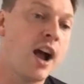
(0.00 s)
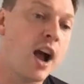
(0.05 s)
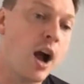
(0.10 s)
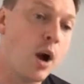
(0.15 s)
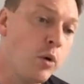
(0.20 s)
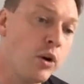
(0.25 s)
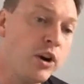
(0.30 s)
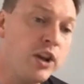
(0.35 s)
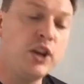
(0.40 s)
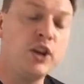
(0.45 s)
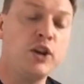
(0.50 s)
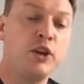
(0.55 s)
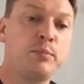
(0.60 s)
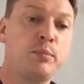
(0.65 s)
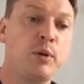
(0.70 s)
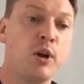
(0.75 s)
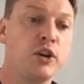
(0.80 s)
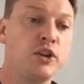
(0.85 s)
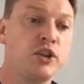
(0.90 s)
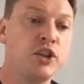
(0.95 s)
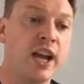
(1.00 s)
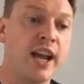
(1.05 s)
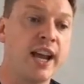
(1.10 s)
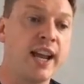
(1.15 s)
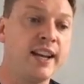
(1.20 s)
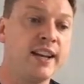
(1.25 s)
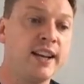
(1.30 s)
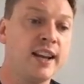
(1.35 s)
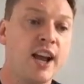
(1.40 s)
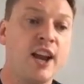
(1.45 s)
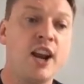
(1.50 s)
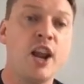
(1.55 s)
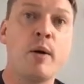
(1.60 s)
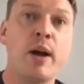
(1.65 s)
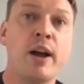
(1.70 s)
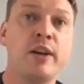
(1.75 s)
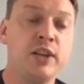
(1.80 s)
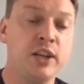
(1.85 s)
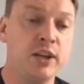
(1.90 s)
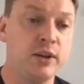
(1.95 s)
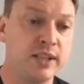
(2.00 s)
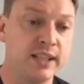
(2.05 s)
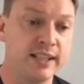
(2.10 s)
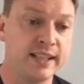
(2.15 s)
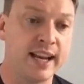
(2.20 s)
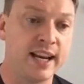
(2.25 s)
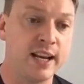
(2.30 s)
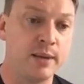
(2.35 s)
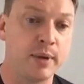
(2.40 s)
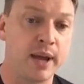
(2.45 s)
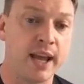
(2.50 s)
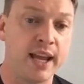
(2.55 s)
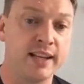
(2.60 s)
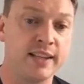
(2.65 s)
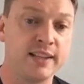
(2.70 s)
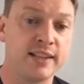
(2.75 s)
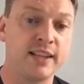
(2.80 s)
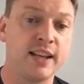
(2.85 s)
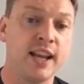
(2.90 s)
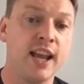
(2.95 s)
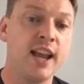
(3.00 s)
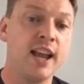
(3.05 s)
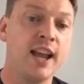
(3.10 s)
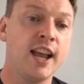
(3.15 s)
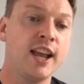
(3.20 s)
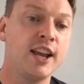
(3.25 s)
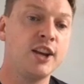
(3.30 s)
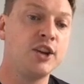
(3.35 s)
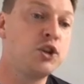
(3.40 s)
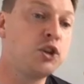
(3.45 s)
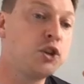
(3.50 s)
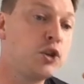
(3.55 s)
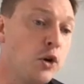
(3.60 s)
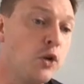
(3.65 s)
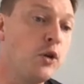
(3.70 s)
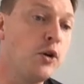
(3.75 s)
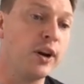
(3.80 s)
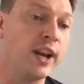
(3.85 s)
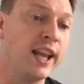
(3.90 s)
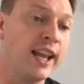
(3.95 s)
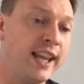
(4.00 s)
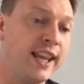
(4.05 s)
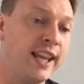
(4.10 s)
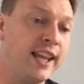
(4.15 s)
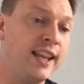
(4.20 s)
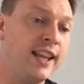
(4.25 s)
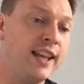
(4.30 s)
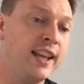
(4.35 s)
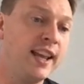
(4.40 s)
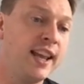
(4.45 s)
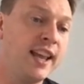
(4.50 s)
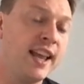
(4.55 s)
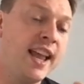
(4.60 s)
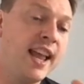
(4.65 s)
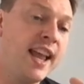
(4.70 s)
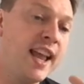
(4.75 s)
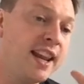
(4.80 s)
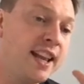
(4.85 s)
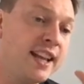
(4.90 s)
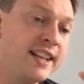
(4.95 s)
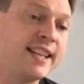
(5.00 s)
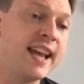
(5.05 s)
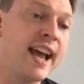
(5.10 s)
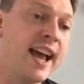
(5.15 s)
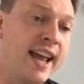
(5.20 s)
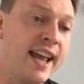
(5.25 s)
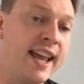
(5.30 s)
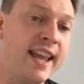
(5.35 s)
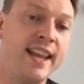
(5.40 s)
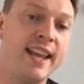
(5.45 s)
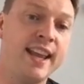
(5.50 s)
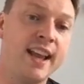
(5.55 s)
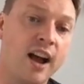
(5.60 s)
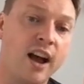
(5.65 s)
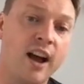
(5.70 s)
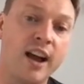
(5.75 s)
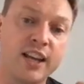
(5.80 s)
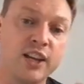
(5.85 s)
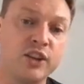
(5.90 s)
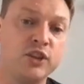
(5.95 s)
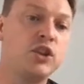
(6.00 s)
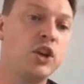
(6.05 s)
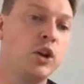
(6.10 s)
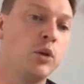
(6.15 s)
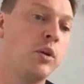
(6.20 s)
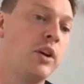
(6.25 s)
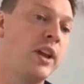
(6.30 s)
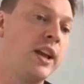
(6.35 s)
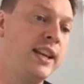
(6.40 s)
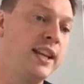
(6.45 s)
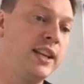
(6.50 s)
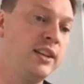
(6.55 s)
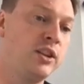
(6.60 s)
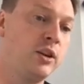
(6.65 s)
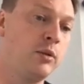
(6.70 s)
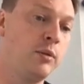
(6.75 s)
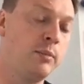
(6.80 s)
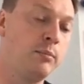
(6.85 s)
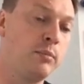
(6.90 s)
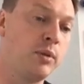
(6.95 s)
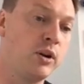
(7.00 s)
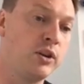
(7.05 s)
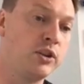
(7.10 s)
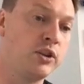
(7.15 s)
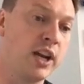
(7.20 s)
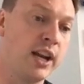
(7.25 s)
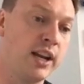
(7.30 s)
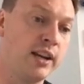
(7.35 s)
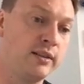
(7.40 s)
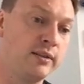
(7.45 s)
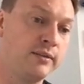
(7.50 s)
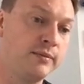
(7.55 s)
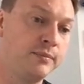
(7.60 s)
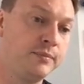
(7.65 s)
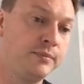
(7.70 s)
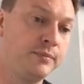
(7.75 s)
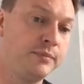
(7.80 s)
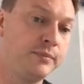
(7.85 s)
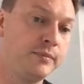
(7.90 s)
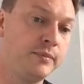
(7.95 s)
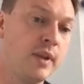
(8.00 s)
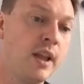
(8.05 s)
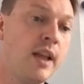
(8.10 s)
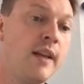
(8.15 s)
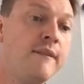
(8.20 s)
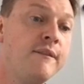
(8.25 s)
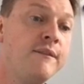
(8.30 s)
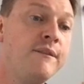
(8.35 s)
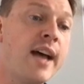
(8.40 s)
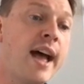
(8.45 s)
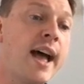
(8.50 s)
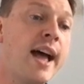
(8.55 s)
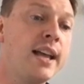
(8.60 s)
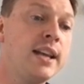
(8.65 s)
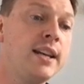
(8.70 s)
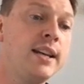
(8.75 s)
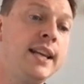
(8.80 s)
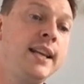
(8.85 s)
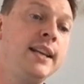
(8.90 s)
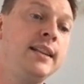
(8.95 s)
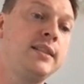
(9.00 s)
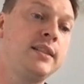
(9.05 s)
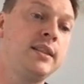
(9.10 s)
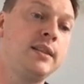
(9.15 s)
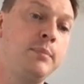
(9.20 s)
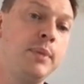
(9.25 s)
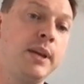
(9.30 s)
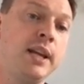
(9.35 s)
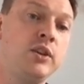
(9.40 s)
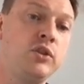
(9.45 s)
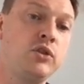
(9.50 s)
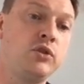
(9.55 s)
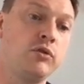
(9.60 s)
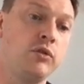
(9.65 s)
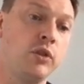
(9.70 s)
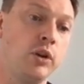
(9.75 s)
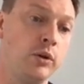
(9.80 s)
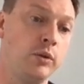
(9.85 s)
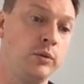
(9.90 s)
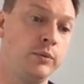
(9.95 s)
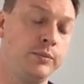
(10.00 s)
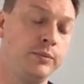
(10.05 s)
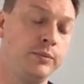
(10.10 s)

I want to use blockchain. I know how to use a database. Surely, in a day, I can do what I need to in blockchain. That needs to be true.